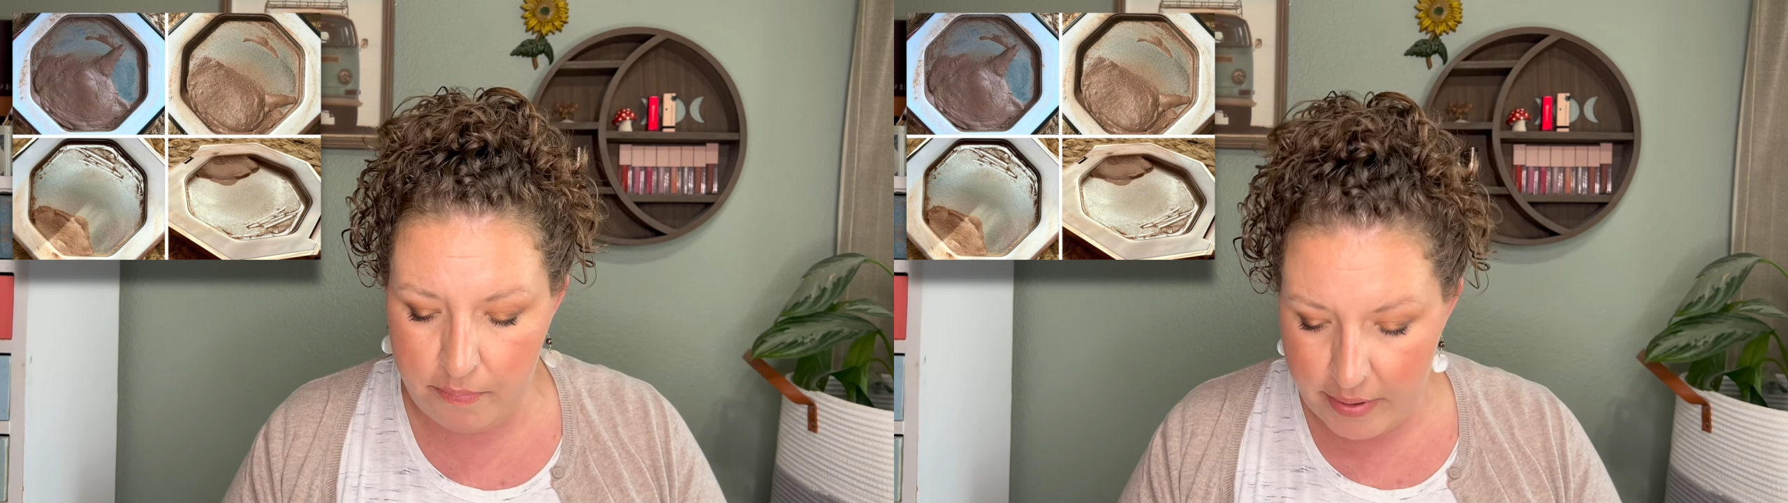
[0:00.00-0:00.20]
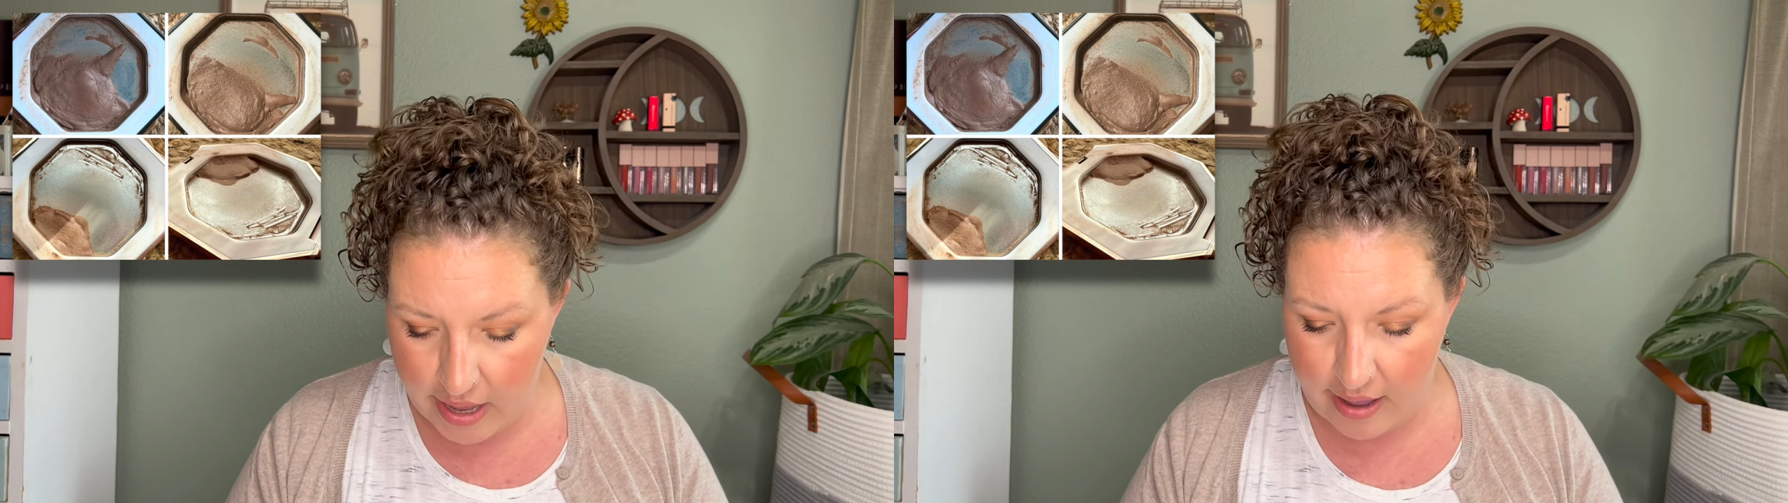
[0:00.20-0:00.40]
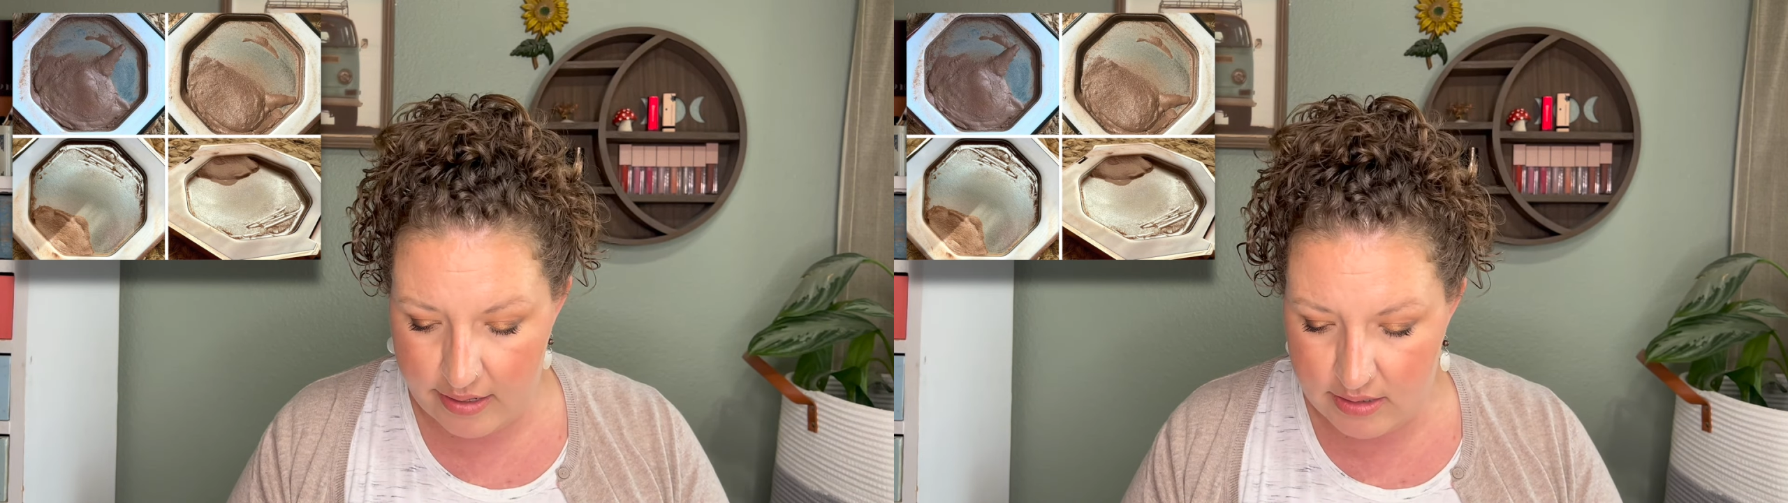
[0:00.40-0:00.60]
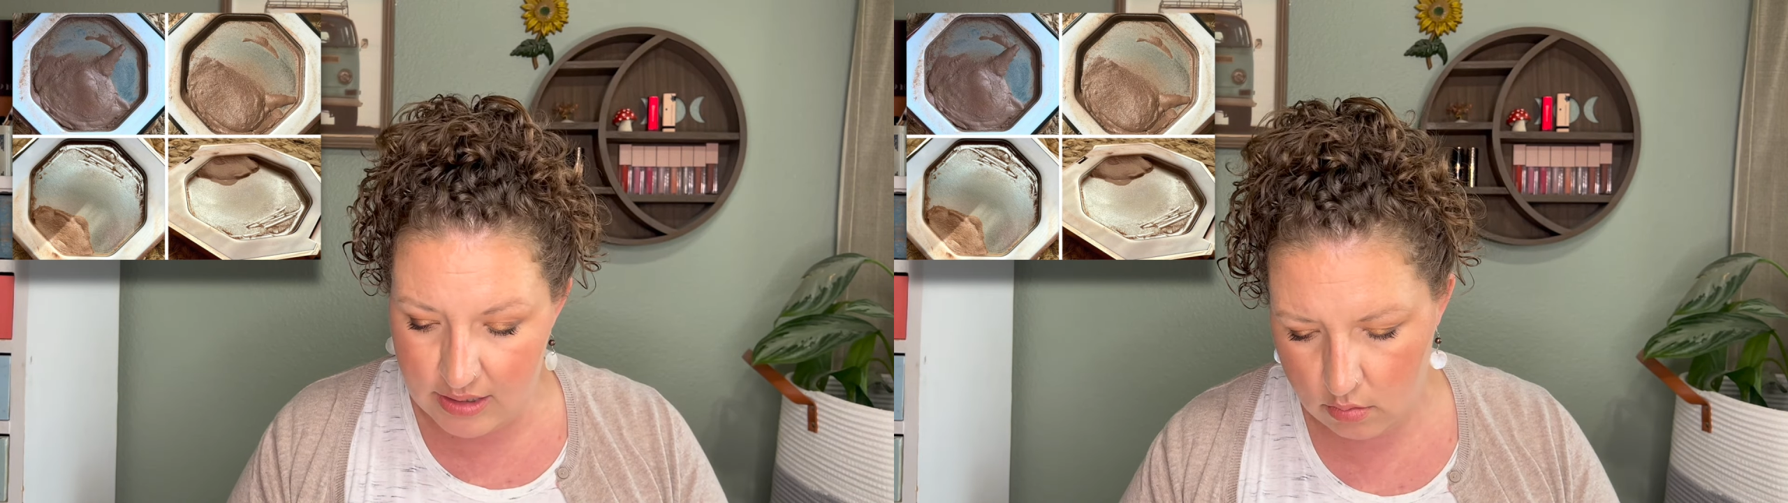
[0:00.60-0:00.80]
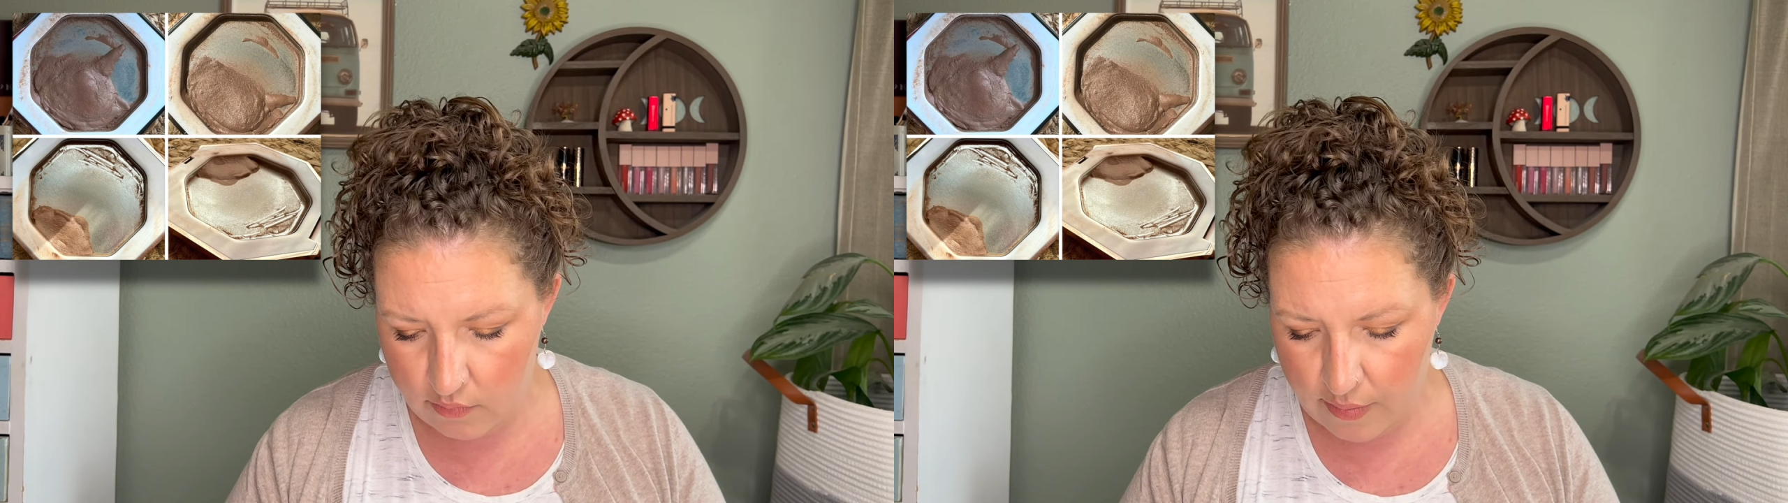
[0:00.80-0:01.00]
But
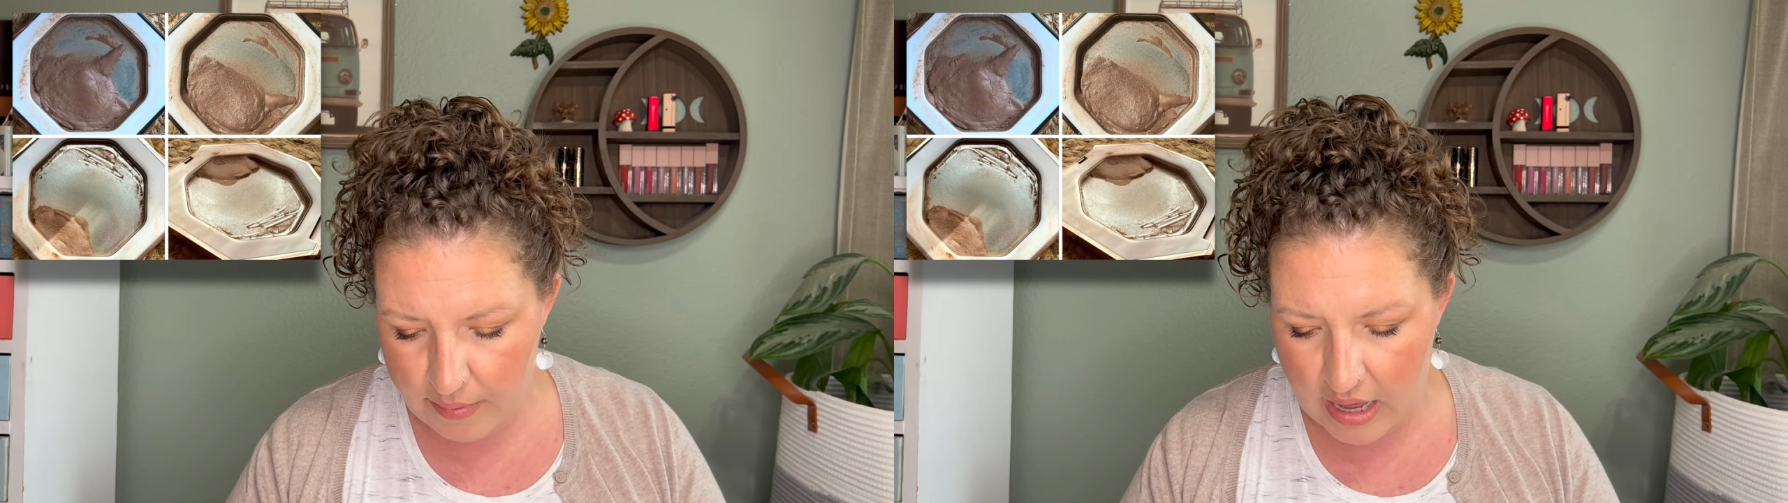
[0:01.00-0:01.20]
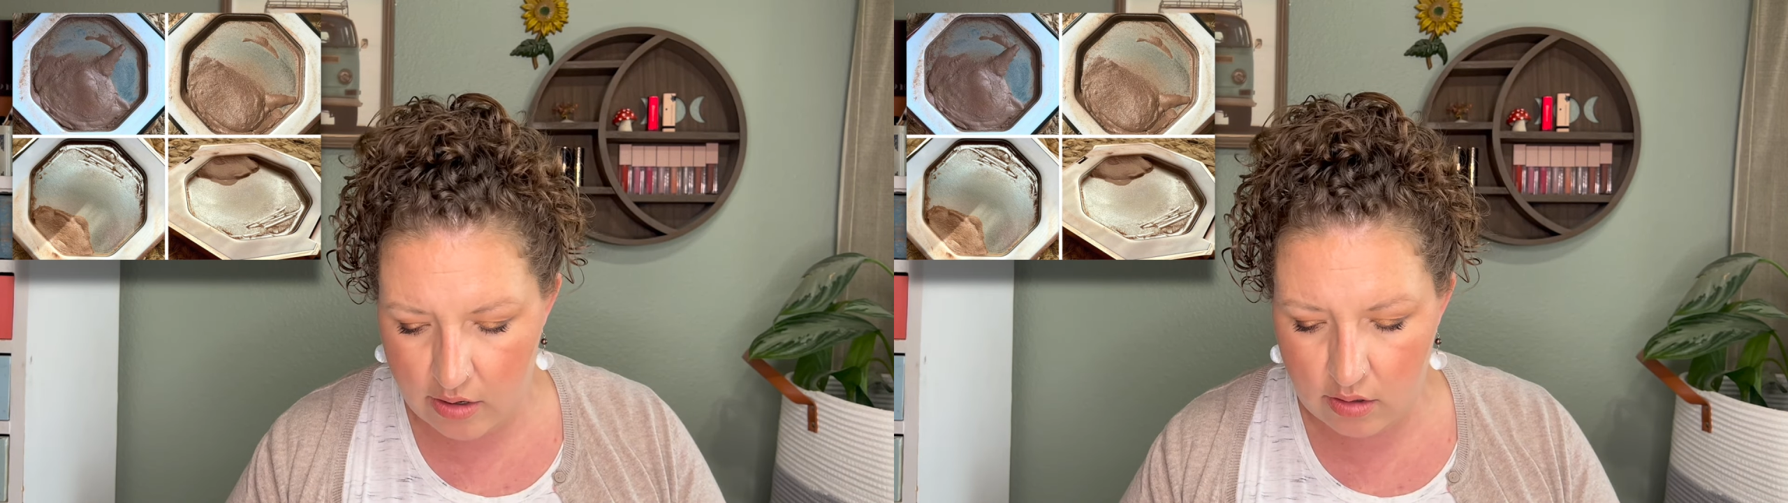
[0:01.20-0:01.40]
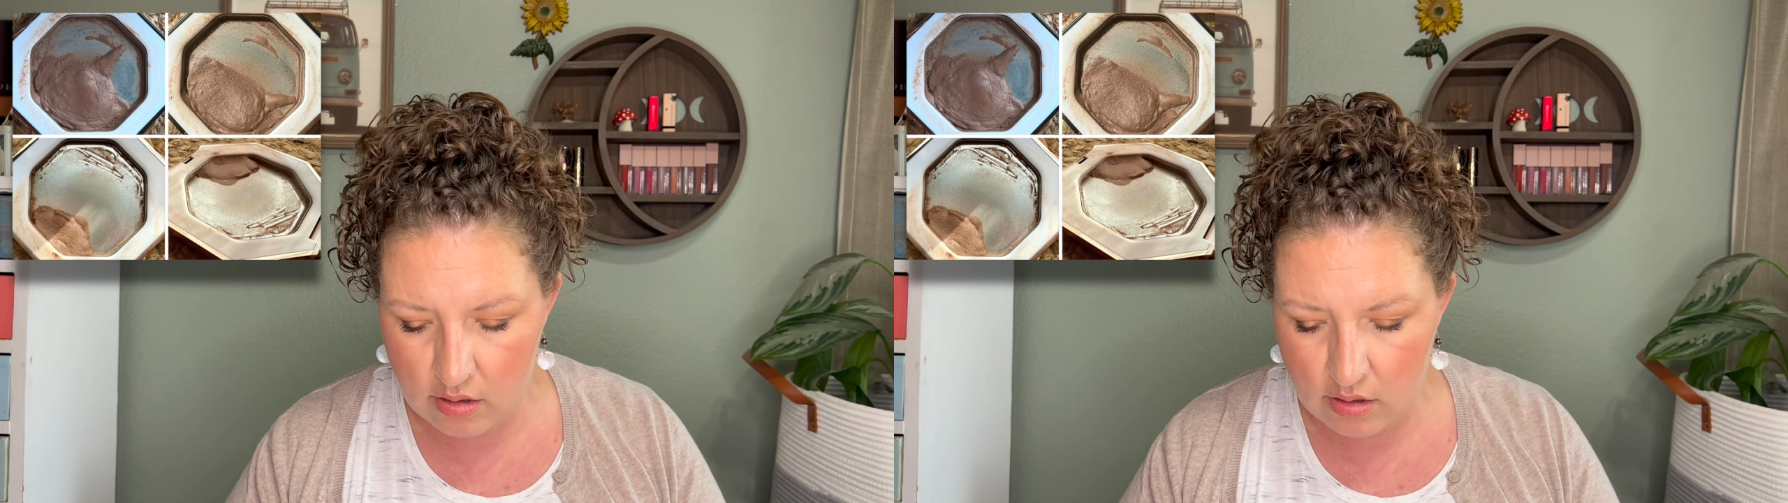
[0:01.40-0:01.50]
if I'm counting